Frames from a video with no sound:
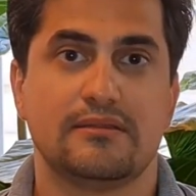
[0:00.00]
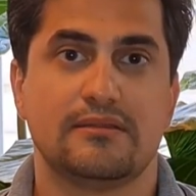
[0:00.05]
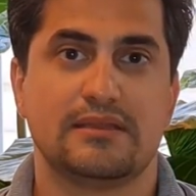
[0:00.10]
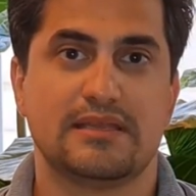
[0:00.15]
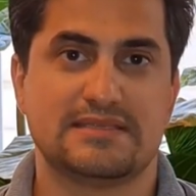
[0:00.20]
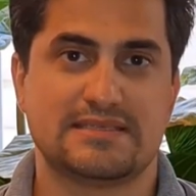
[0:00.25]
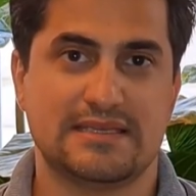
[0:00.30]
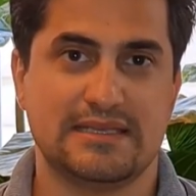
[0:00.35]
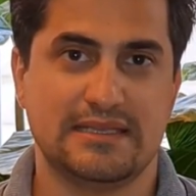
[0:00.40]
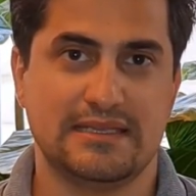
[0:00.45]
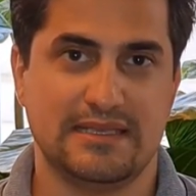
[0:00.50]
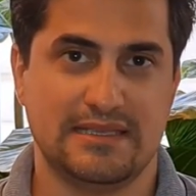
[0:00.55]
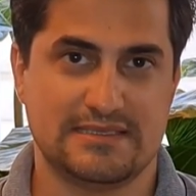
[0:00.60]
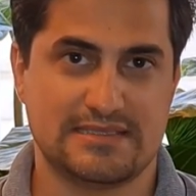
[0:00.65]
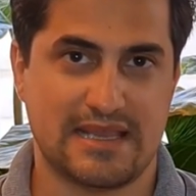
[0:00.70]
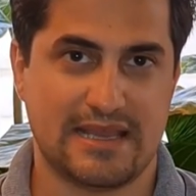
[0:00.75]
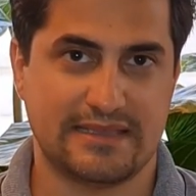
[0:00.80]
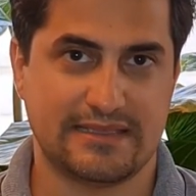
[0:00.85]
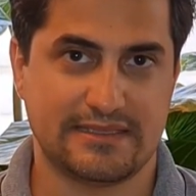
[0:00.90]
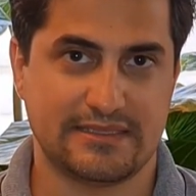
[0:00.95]
The scene is
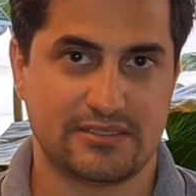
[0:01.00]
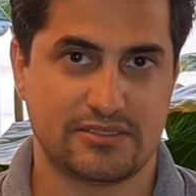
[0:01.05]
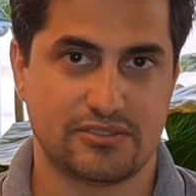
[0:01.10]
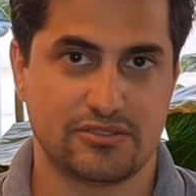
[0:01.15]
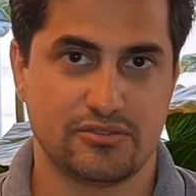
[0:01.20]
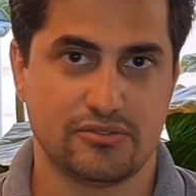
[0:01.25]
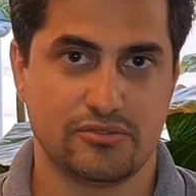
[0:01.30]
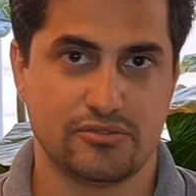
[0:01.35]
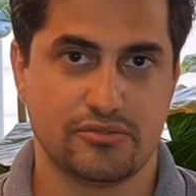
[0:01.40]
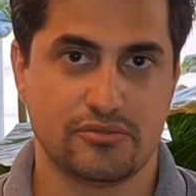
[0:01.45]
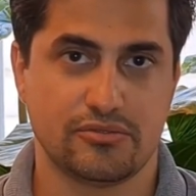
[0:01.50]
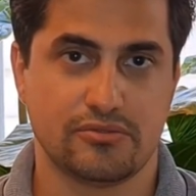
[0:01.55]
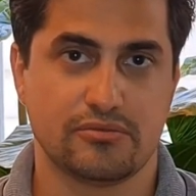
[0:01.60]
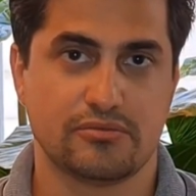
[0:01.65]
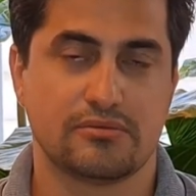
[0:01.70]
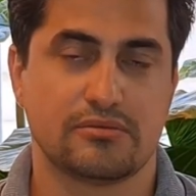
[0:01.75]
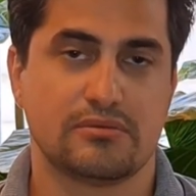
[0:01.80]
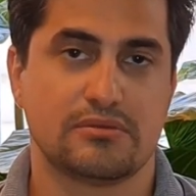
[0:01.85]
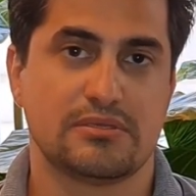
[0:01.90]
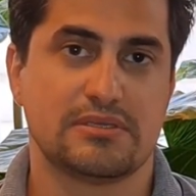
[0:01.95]
added
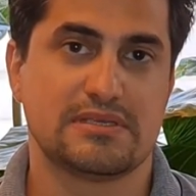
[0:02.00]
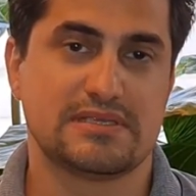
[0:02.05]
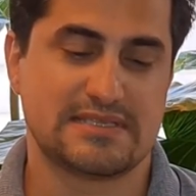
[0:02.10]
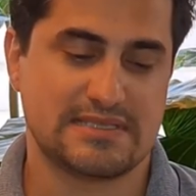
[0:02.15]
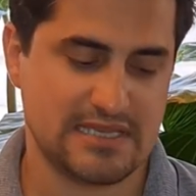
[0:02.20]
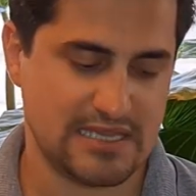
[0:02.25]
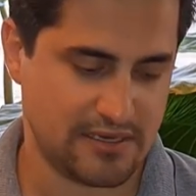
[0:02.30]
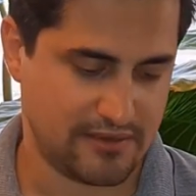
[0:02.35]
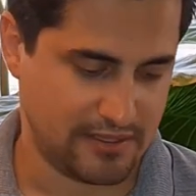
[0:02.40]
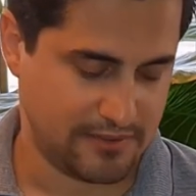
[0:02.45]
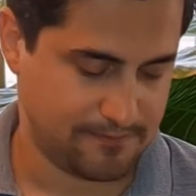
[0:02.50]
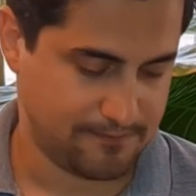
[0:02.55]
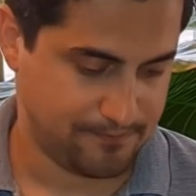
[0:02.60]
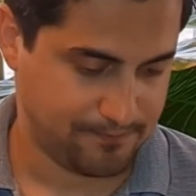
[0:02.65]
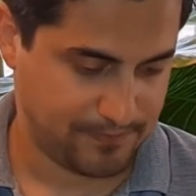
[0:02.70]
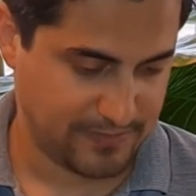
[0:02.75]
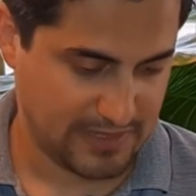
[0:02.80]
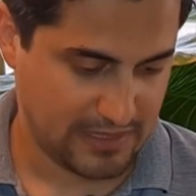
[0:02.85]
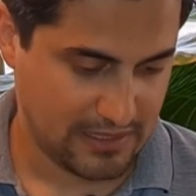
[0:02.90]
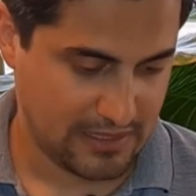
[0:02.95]
to Siri.
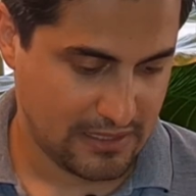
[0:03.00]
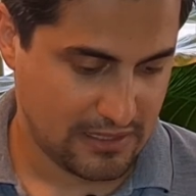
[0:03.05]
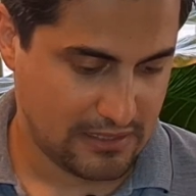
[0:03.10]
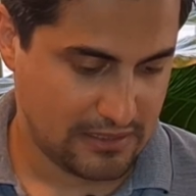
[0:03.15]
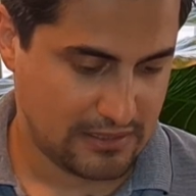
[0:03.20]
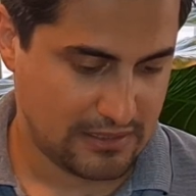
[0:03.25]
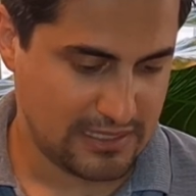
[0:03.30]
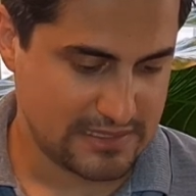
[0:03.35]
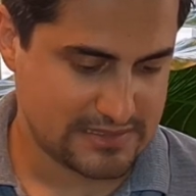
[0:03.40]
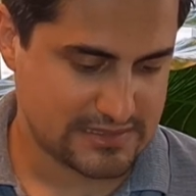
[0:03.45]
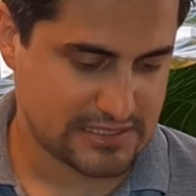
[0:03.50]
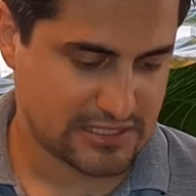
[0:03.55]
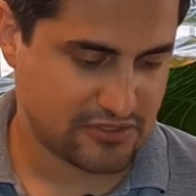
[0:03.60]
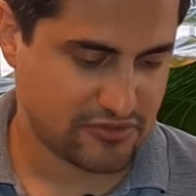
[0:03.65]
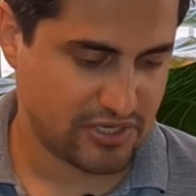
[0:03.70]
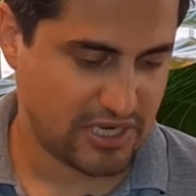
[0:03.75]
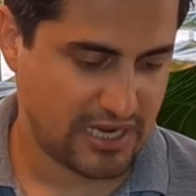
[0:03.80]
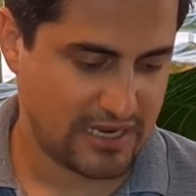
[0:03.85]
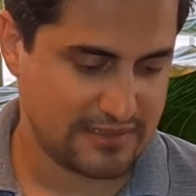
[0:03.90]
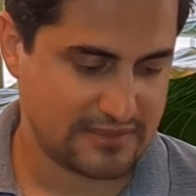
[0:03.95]
Let's
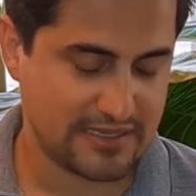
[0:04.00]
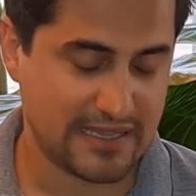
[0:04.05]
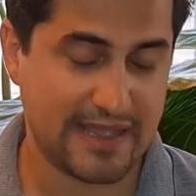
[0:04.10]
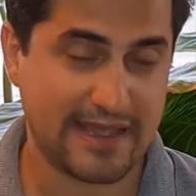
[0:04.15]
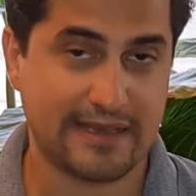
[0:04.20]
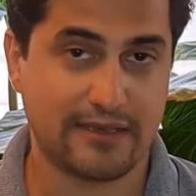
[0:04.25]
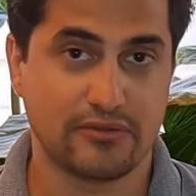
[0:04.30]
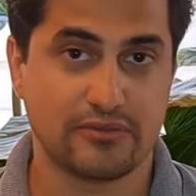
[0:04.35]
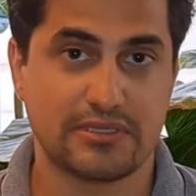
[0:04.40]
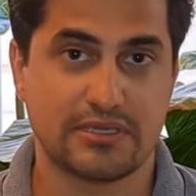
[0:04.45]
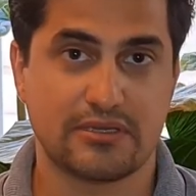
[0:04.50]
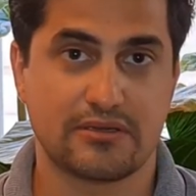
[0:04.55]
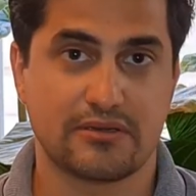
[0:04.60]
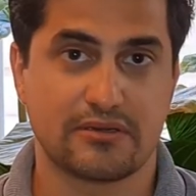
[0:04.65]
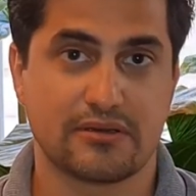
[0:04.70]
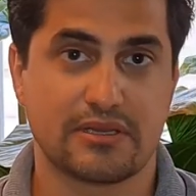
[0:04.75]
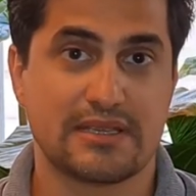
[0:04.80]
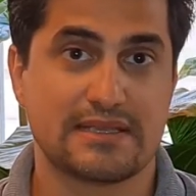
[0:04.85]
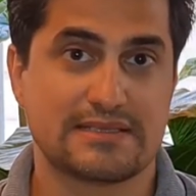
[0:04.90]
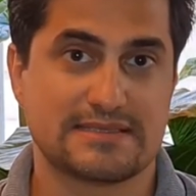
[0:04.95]
create
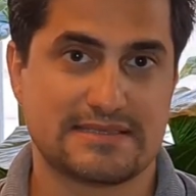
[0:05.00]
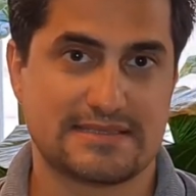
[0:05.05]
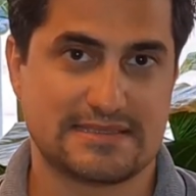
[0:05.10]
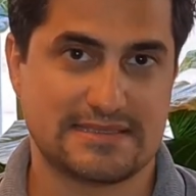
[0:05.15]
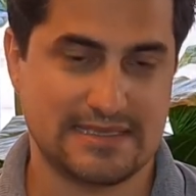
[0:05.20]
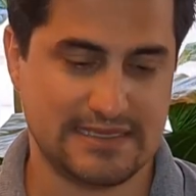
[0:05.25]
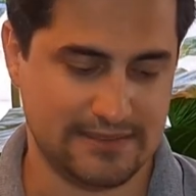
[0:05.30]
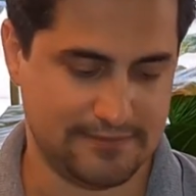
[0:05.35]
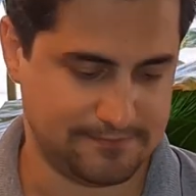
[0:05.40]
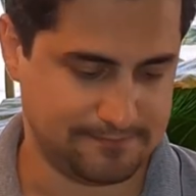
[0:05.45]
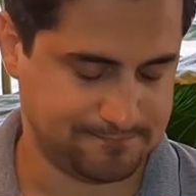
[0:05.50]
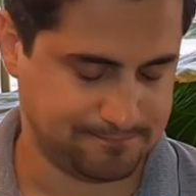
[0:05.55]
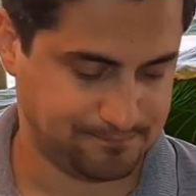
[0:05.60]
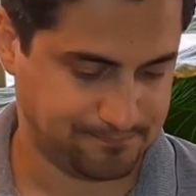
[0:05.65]
another scene.